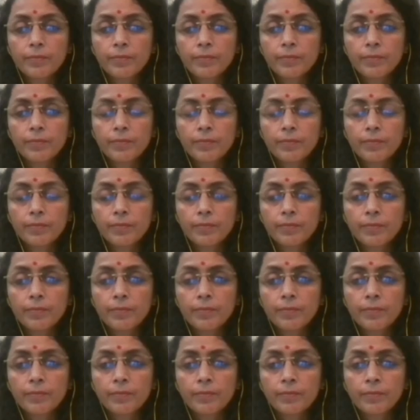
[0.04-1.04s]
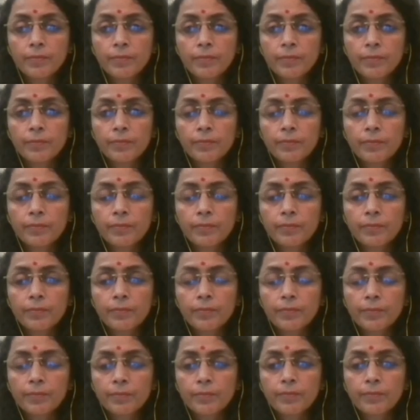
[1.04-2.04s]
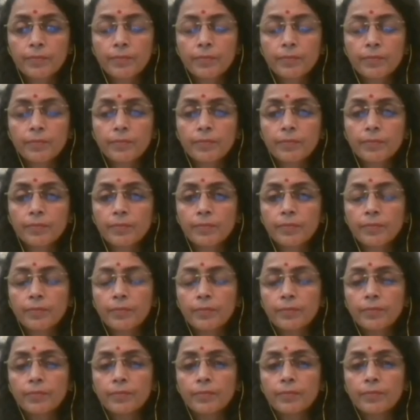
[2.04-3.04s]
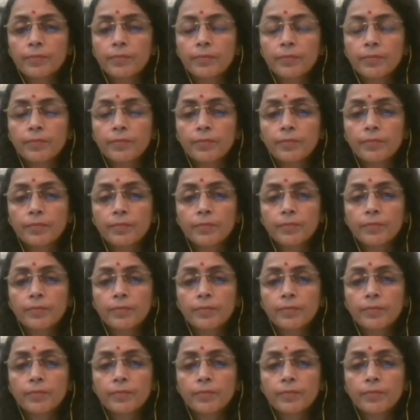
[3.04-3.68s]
[no speech]